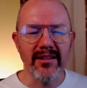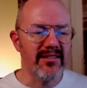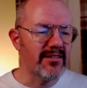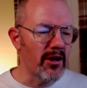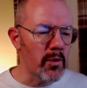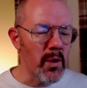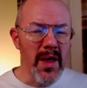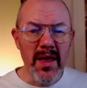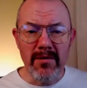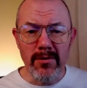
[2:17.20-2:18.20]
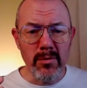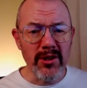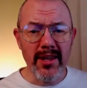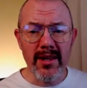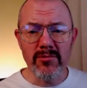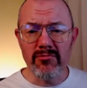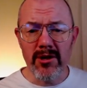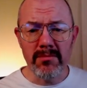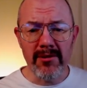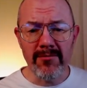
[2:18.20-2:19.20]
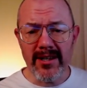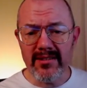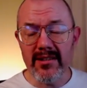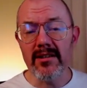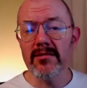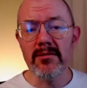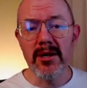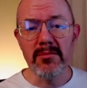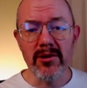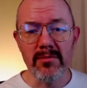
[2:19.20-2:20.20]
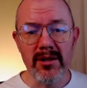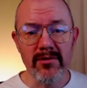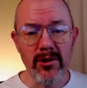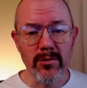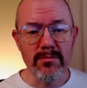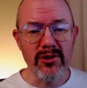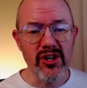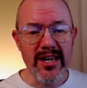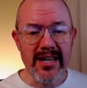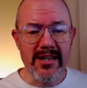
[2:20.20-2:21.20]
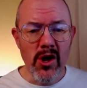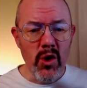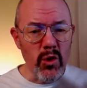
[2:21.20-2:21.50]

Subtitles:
So if you want the game to run a bit faster, you may be on a bit of an older machine,